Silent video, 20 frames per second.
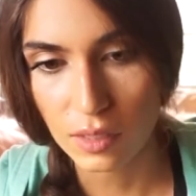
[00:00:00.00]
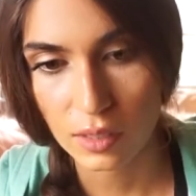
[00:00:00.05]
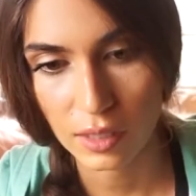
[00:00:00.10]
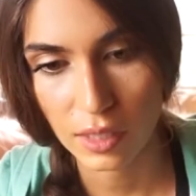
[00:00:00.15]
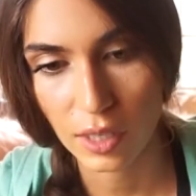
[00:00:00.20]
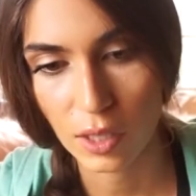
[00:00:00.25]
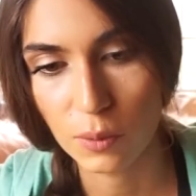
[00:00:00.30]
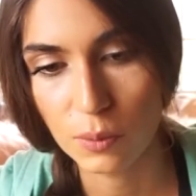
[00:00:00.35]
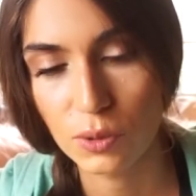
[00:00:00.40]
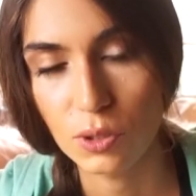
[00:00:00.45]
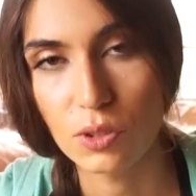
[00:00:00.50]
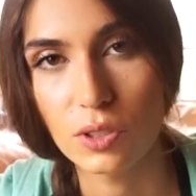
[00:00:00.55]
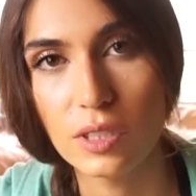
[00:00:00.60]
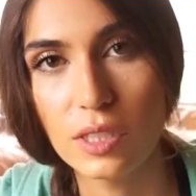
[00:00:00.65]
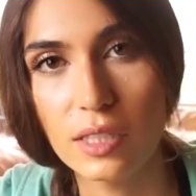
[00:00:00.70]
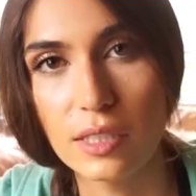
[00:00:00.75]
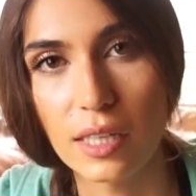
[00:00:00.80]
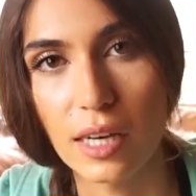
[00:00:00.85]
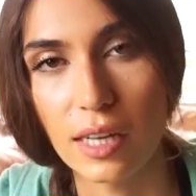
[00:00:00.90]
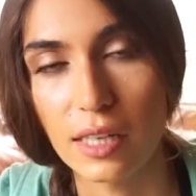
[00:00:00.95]
it helps you
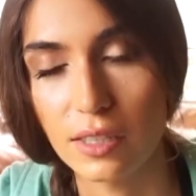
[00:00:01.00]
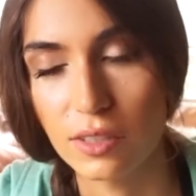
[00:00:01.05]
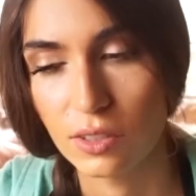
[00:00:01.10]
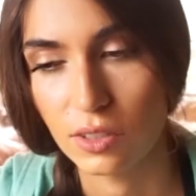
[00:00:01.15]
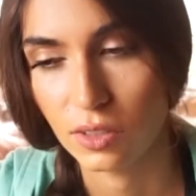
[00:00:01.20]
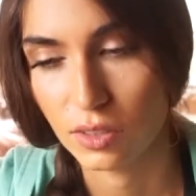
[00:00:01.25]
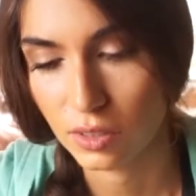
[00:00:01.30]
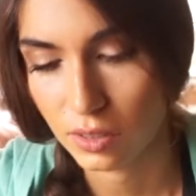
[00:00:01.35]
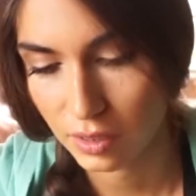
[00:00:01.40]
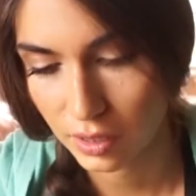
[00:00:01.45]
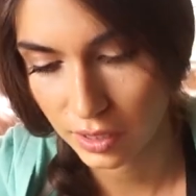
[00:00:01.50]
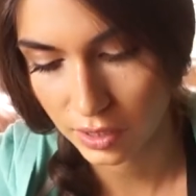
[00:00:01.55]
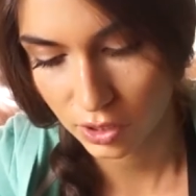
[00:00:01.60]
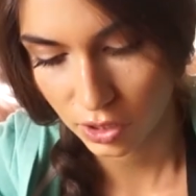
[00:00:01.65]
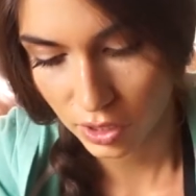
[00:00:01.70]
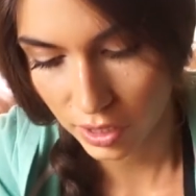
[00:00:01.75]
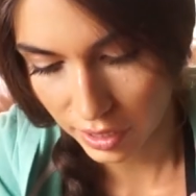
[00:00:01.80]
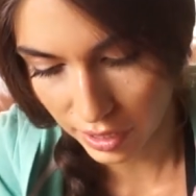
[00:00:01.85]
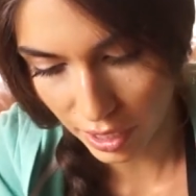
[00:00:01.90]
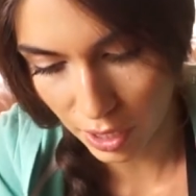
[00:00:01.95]
see that just
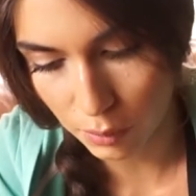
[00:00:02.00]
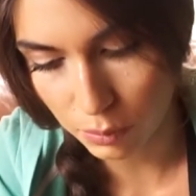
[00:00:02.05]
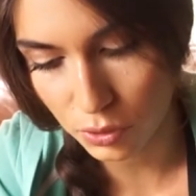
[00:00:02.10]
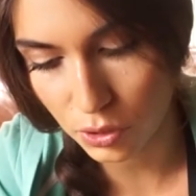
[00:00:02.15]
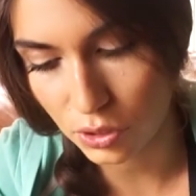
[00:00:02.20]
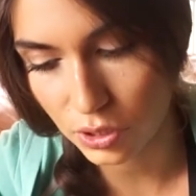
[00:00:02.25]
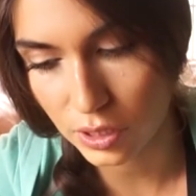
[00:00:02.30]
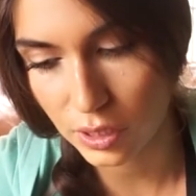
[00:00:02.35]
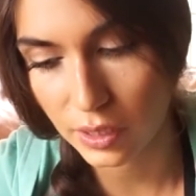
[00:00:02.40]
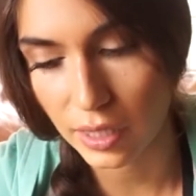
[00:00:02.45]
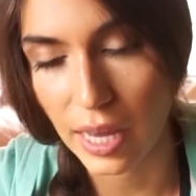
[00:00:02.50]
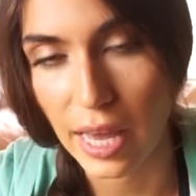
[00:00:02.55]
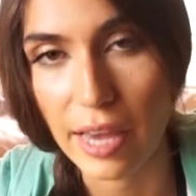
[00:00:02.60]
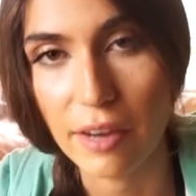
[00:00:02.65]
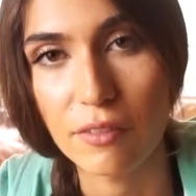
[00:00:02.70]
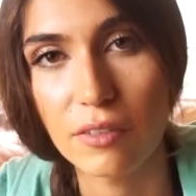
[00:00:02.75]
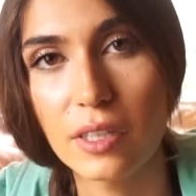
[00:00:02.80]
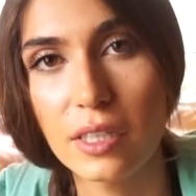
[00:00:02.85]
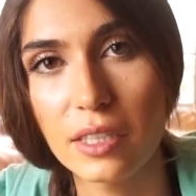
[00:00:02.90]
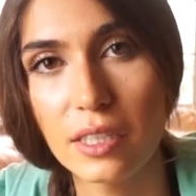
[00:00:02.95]
it, it helps you see that
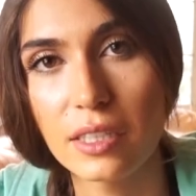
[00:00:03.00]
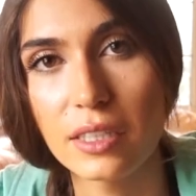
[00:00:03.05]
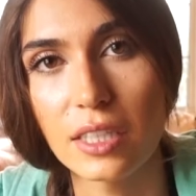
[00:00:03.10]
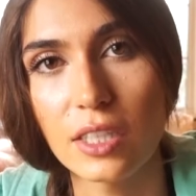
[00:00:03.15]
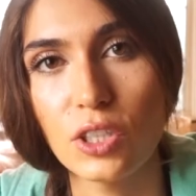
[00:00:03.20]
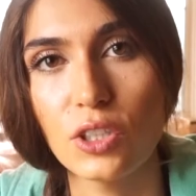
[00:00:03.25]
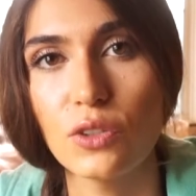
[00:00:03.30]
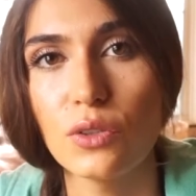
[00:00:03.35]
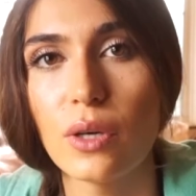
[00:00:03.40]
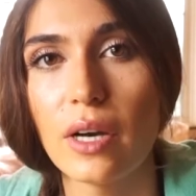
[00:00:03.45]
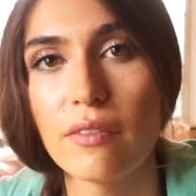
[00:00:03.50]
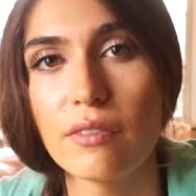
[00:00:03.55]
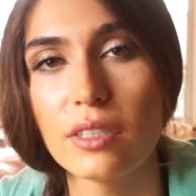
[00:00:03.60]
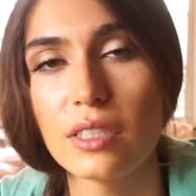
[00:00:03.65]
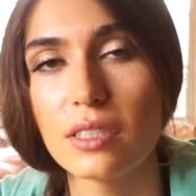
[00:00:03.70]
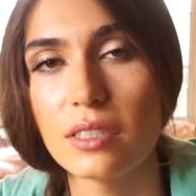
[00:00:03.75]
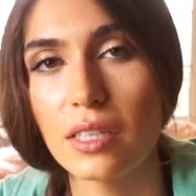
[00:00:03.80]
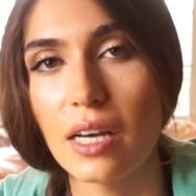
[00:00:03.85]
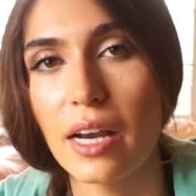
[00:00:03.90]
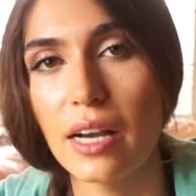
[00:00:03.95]
everything that you have
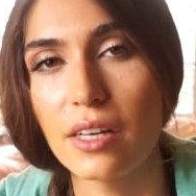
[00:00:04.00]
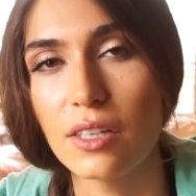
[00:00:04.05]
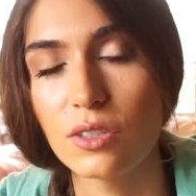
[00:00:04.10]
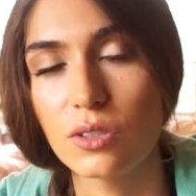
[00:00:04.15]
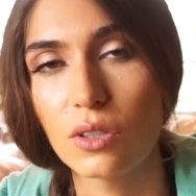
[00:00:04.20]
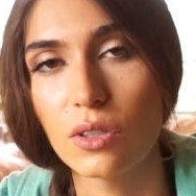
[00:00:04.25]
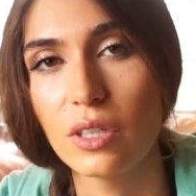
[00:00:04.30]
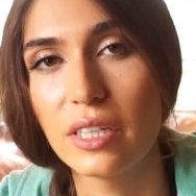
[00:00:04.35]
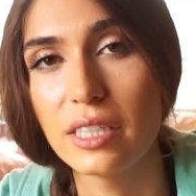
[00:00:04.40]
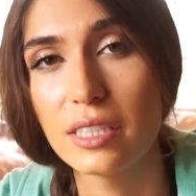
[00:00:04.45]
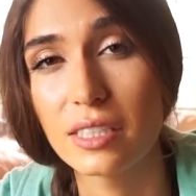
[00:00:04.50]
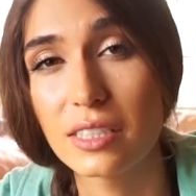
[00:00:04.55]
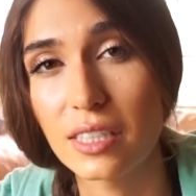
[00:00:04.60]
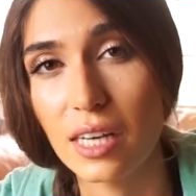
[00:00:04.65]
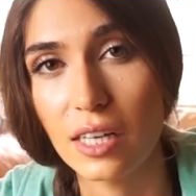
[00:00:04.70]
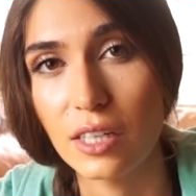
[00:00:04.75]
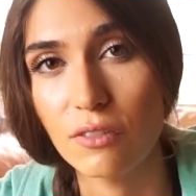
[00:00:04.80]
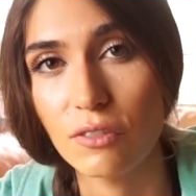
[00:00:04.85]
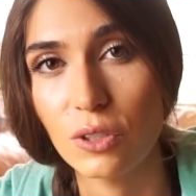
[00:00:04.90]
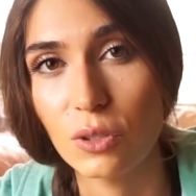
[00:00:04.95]
desired is
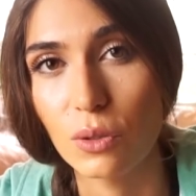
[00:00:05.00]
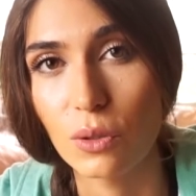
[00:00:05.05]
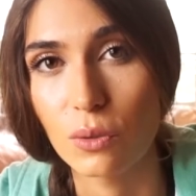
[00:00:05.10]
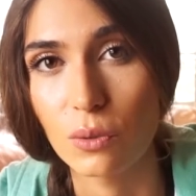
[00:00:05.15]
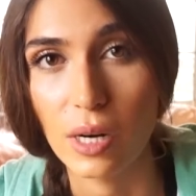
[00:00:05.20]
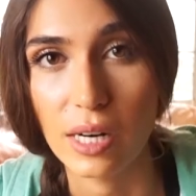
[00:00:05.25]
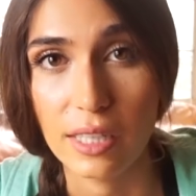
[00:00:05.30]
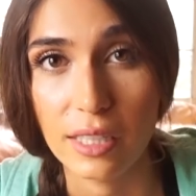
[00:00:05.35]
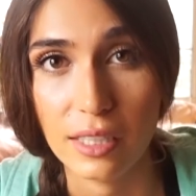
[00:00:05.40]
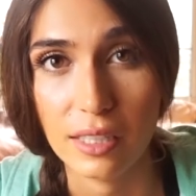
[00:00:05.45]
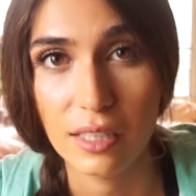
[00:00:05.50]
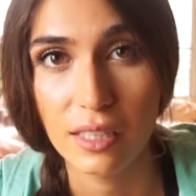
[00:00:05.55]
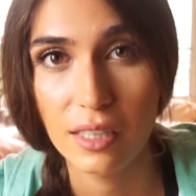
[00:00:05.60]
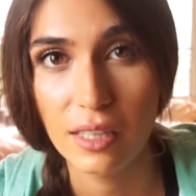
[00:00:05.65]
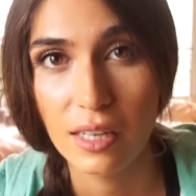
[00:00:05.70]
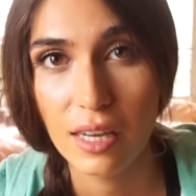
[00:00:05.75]
inside of you already